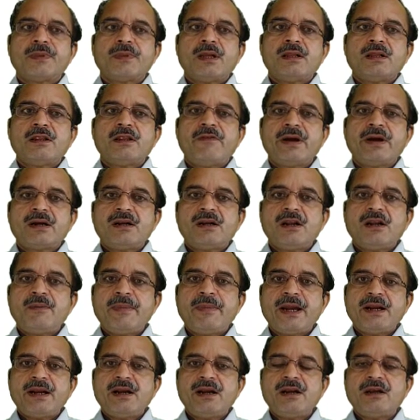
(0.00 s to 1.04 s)
the vector
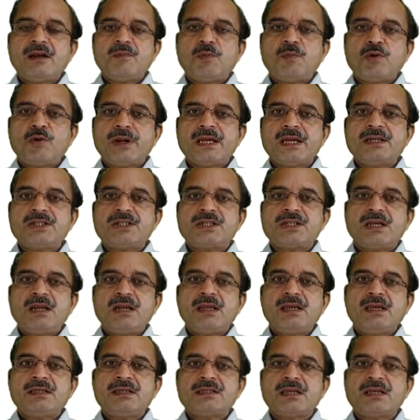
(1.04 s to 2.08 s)
magnetic potential
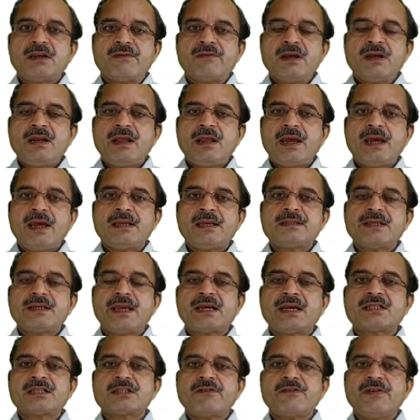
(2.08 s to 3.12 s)
is given as
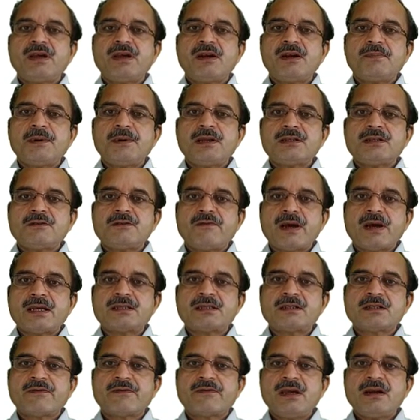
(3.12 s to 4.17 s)
x square plus y
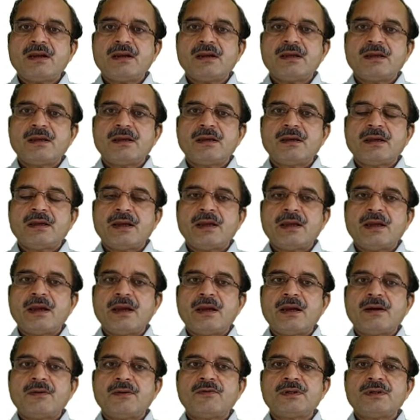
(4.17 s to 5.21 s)
square,
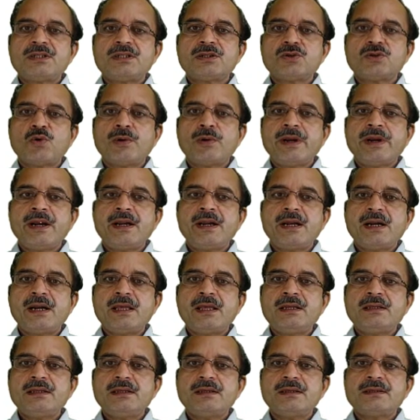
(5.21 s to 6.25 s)
which is oriented
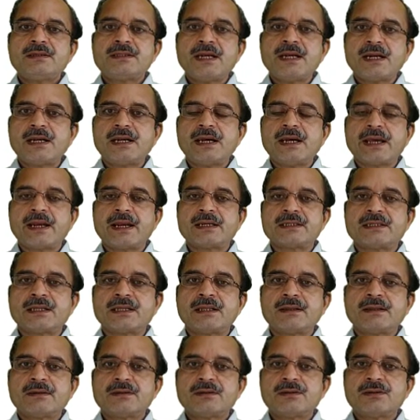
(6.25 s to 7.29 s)
in z
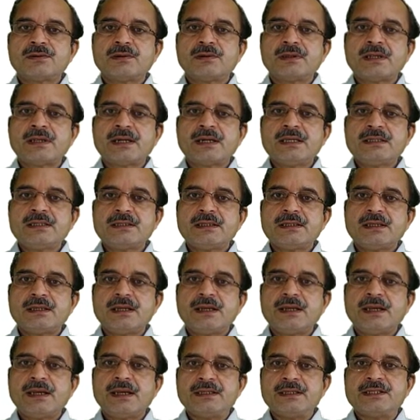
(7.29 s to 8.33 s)
direction. So that is
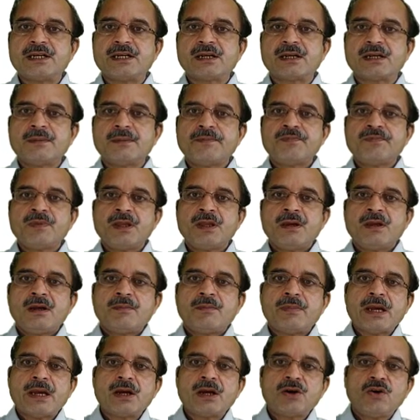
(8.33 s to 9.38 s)
Az,
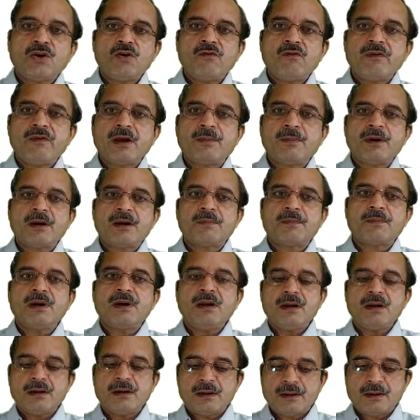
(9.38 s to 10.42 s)
microweber
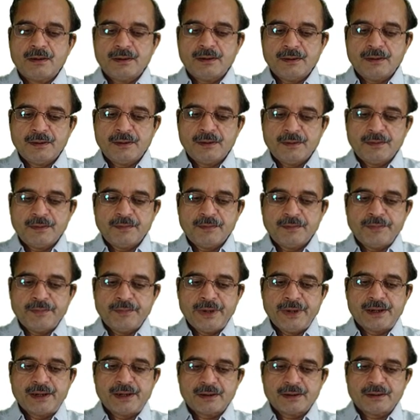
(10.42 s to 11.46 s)
per
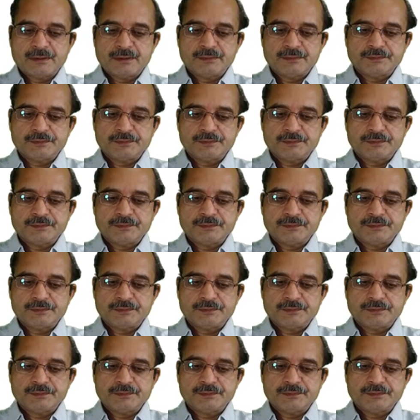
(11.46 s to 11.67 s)
meter.